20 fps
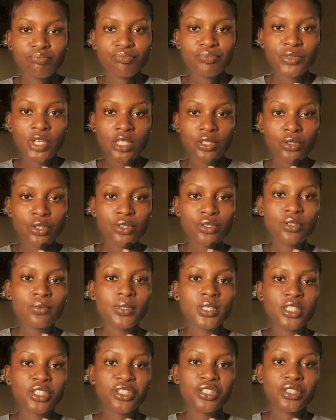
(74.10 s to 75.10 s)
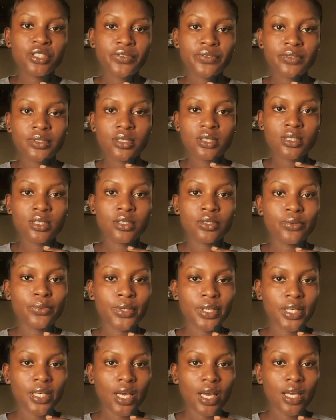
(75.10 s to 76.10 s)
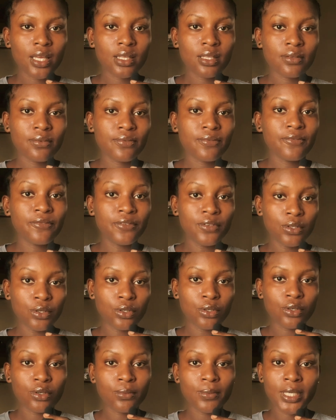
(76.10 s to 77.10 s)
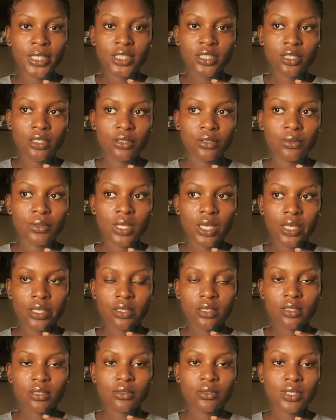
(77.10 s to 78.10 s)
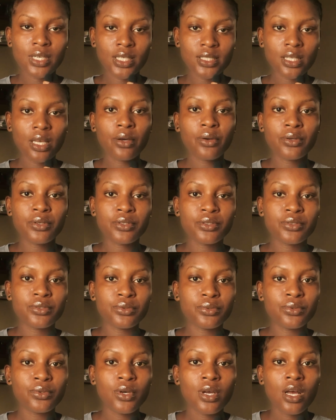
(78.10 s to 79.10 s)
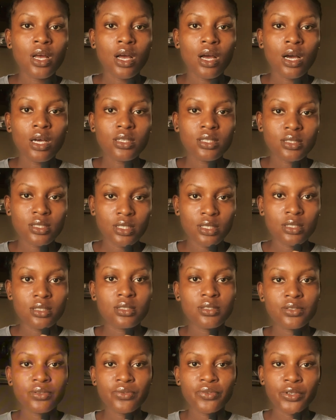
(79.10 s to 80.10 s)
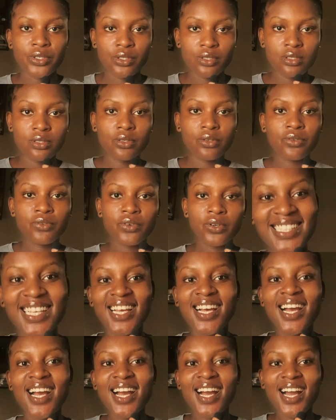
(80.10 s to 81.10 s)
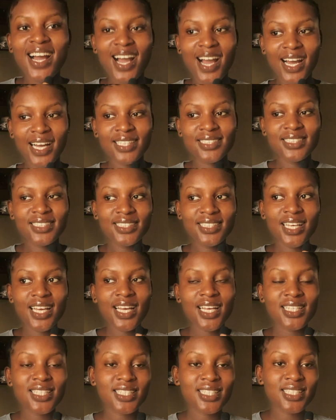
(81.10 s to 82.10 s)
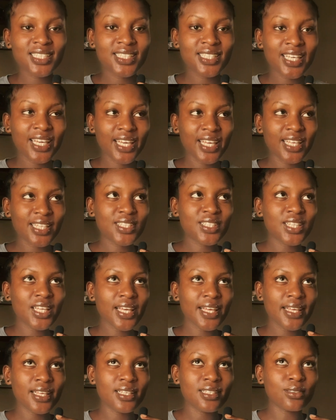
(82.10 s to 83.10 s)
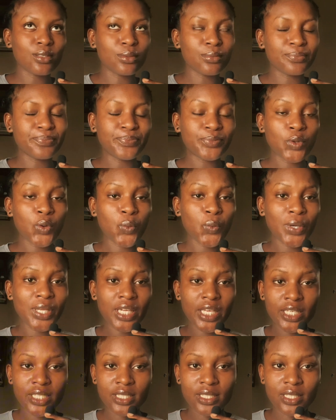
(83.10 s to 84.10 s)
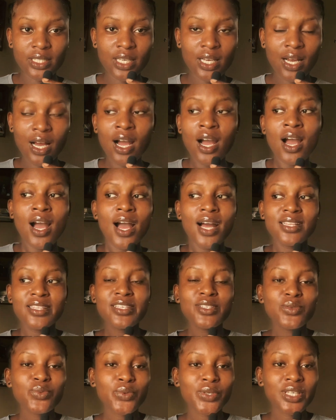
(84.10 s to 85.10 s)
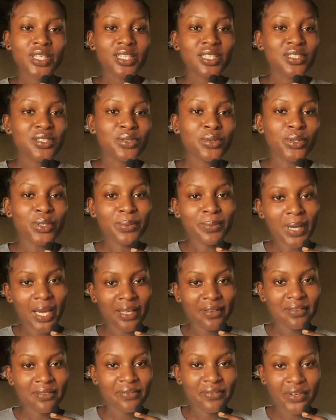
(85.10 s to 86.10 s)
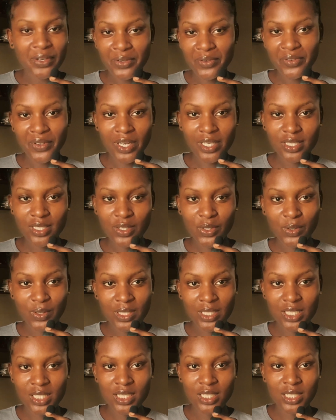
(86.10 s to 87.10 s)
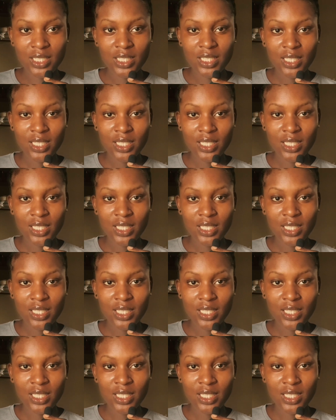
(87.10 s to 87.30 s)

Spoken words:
there's going to be a shift in the way I vlog on my channel. Like, you guys are going to see it for yourself. And today is Wednesday. Yeah, this week is going by very fast, honestly.